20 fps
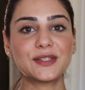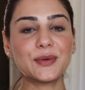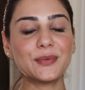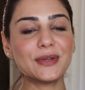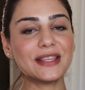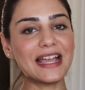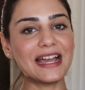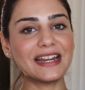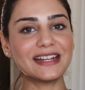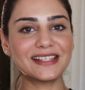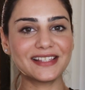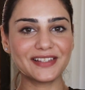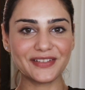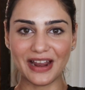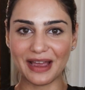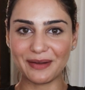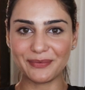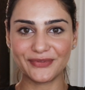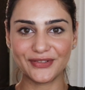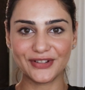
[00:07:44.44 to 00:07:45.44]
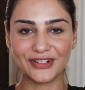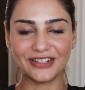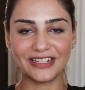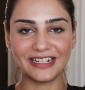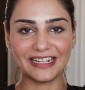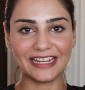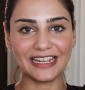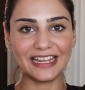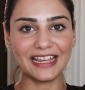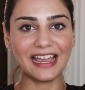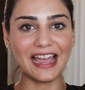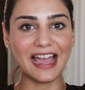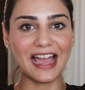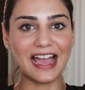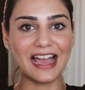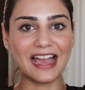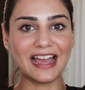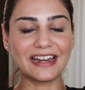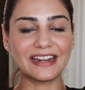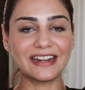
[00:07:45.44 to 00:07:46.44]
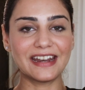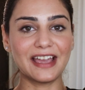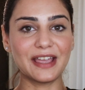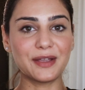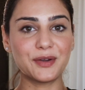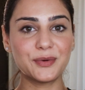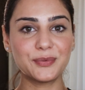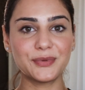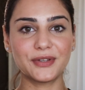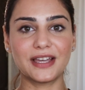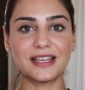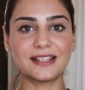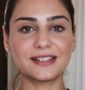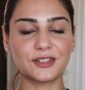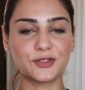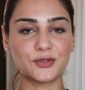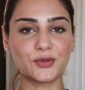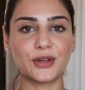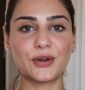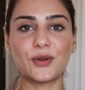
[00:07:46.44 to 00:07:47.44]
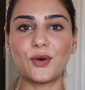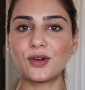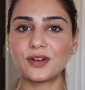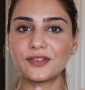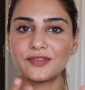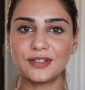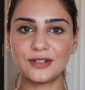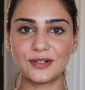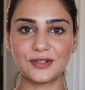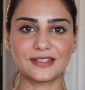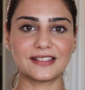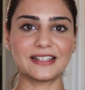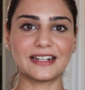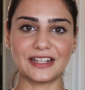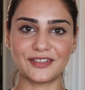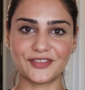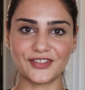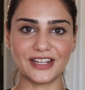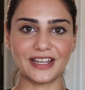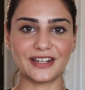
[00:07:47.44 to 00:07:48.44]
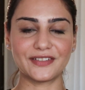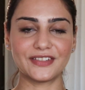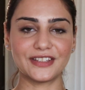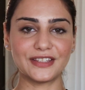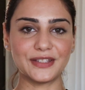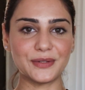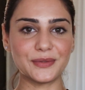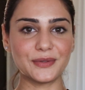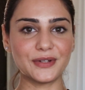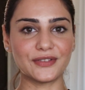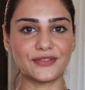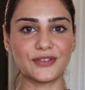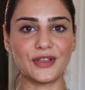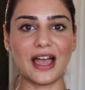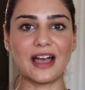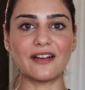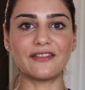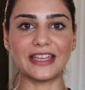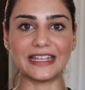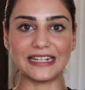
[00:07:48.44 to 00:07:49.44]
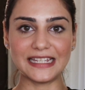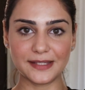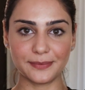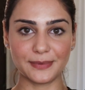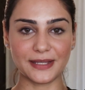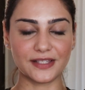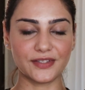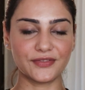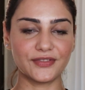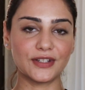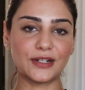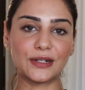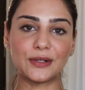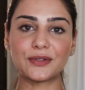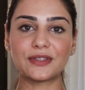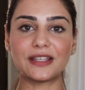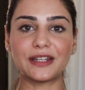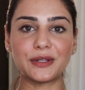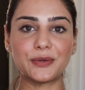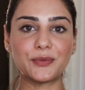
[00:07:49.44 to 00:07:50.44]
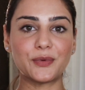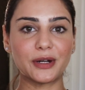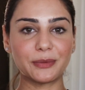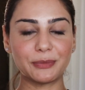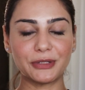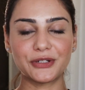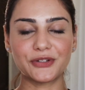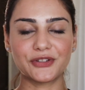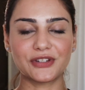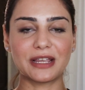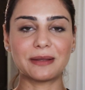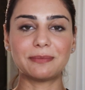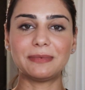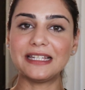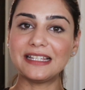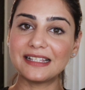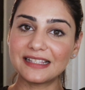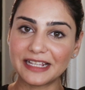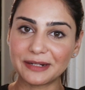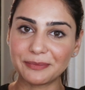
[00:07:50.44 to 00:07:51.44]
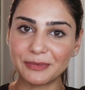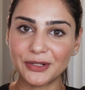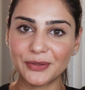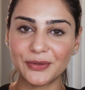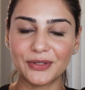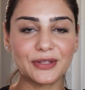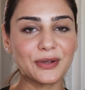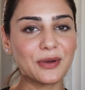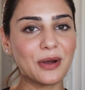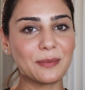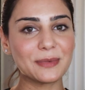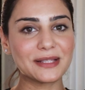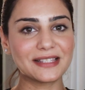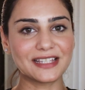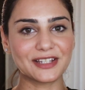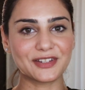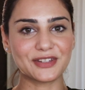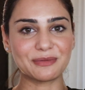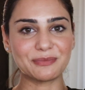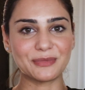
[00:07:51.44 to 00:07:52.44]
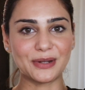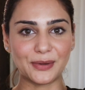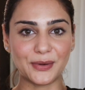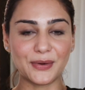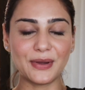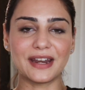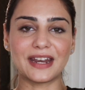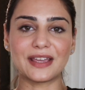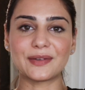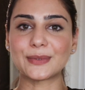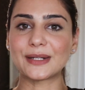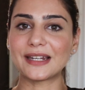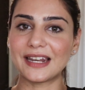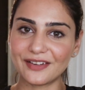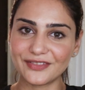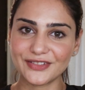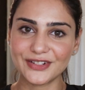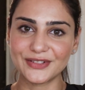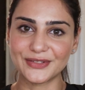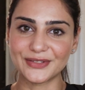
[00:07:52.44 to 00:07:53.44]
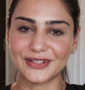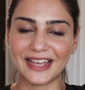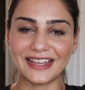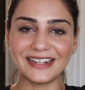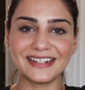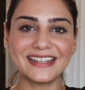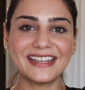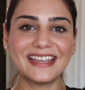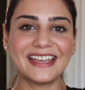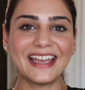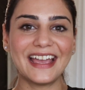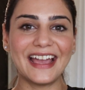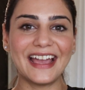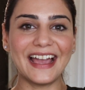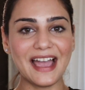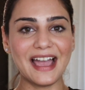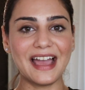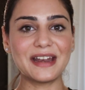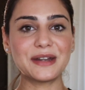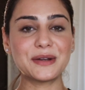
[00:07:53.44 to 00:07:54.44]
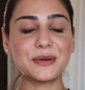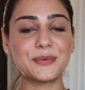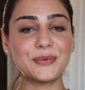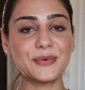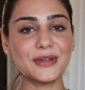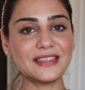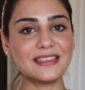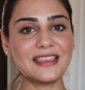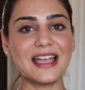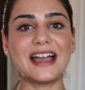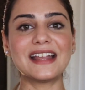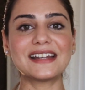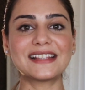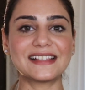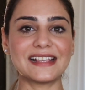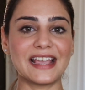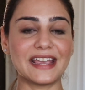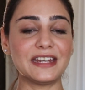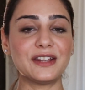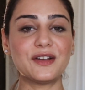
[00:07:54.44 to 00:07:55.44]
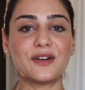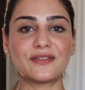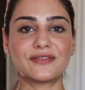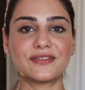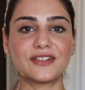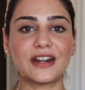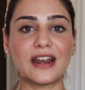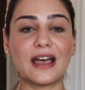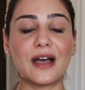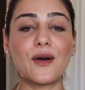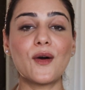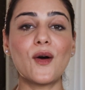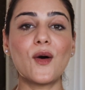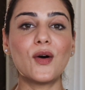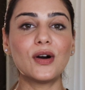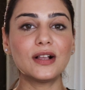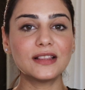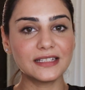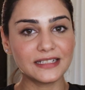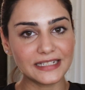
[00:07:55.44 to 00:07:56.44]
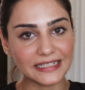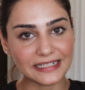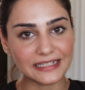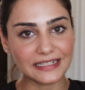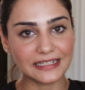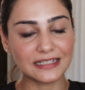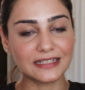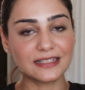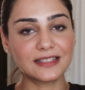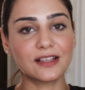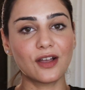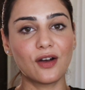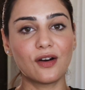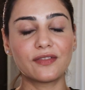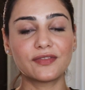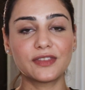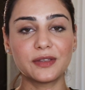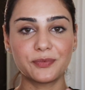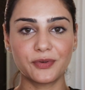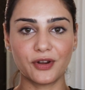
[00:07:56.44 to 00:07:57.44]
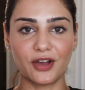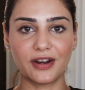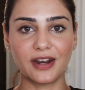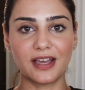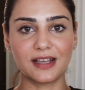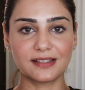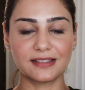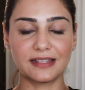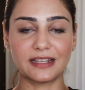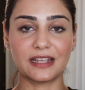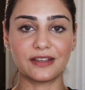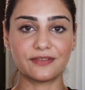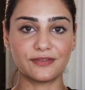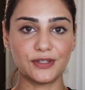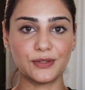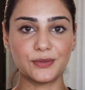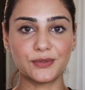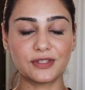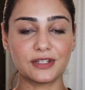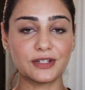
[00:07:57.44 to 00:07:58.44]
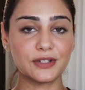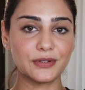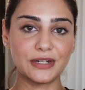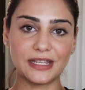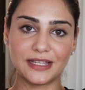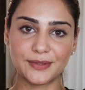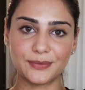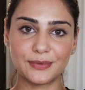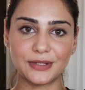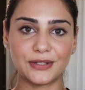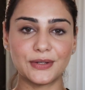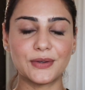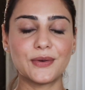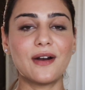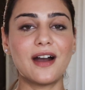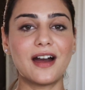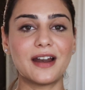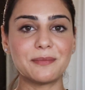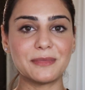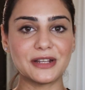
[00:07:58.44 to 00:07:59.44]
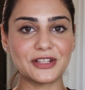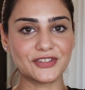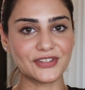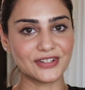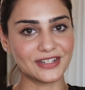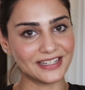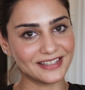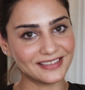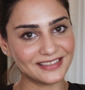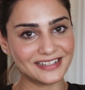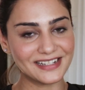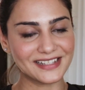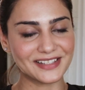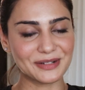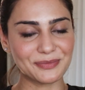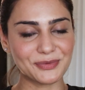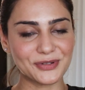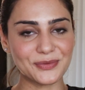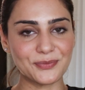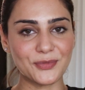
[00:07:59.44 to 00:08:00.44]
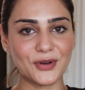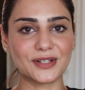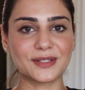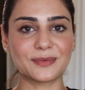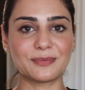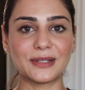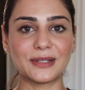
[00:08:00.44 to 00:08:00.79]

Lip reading: So with that, it's a wrap for today, and I hope you guys enjoyed all of the looks that I've shared with you. If you have any specific look that you want me to share, please let me know in the comment section below, and I would love to do that. And with that, signing off for now. All the details of the products that I've used in today's video are mentioned in the description box